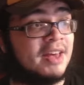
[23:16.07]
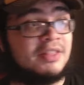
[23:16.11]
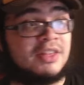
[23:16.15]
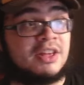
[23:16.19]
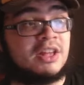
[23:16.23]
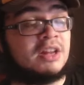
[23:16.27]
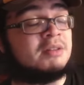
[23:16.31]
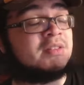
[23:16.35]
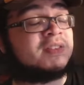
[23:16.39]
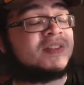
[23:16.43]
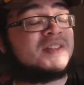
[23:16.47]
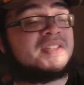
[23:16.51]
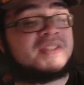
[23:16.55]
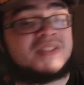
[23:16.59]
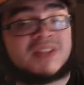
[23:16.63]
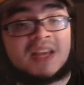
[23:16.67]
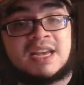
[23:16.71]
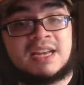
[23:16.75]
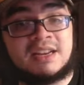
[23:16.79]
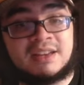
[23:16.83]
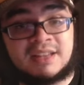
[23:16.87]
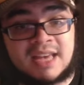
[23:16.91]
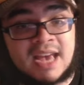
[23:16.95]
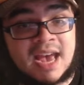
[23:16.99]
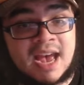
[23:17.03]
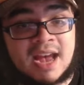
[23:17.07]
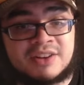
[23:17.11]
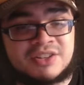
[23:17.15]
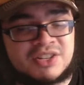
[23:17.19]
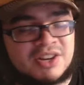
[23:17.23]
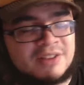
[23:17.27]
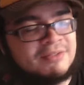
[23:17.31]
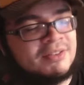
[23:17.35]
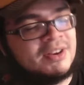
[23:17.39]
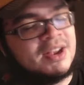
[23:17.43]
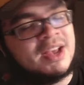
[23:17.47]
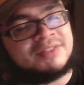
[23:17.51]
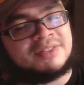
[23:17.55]
the insane catch, I
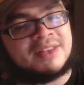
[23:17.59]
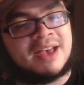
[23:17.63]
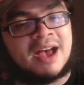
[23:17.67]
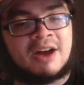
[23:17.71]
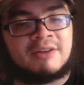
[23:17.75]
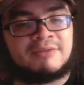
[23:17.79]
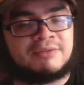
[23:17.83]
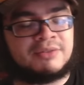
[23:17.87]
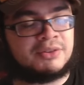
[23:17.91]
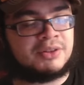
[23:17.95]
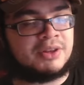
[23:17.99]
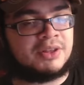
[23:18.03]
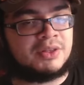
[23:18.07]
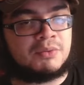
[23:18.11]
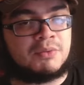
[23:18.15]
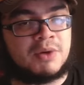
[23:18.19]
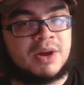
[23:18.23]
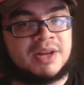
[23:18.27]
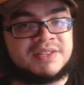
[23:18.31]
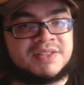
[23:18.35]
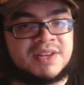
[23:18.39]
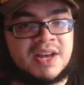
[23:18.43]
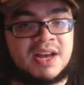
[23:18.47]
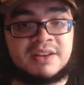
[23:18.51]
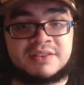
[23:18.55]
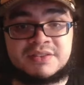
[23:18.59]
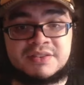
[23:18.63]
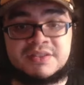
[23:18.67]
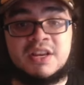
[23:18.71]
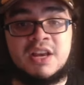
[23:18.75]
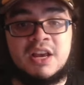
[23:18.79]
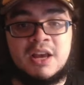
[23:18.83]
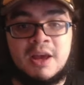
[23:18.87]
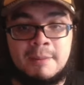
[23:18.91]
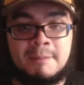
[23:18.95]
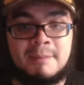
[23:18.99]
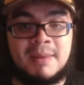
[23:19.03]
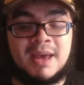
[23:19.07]
forgot the outfield on the White Sox,
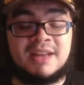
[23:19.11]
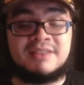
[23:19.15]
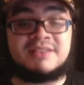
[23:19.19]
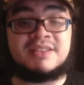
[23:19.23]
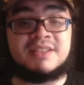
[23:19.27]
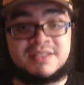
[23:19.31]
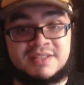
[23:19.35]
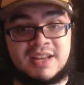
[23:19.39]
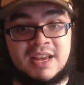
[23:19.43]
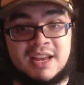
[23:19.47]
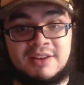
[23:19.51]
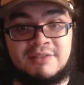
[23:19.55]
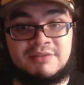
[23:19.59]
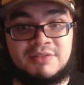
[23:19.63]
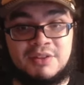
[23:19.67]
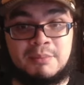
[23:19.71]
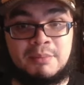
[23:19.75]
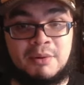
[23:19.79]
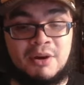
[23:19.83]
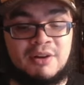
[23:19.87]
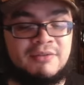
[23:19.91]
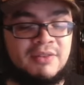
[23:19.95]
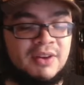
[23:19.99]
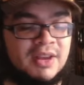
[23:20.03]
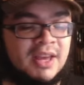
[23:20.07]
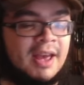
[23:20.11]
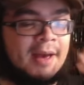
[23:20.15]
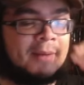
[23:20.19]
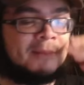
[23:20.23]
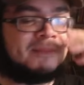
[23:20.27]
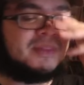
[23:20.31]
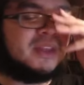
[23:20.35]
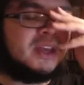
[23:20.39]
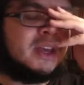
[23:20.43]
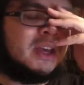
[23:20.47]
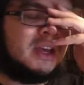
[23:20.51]
made to save the perfect game.